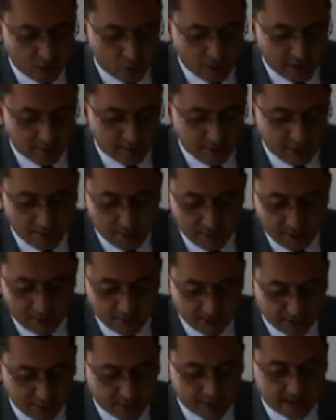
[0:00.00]
when
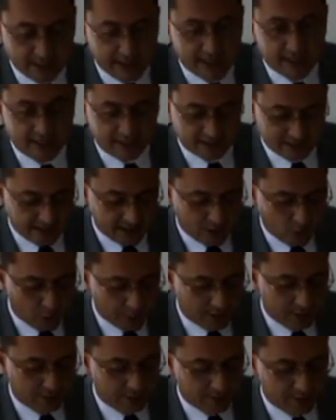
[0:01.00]
people spontaneously
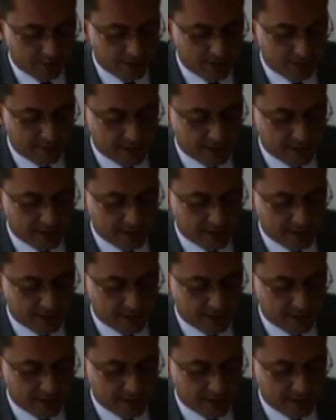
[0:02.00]
quit the